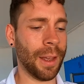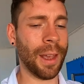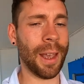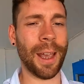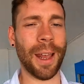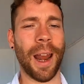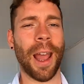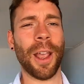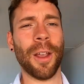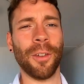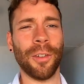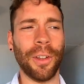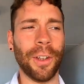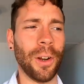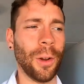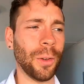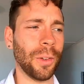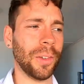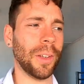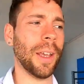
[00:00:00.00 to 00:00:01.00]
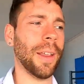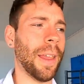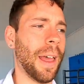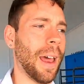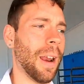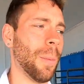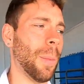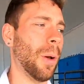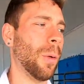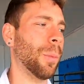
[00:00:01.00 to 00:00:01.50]
And I usually don't say that
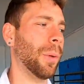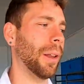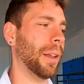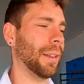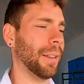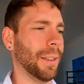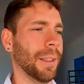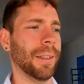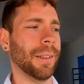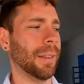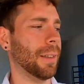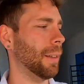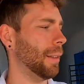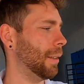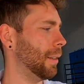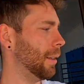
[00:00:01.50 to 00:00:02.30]
about places.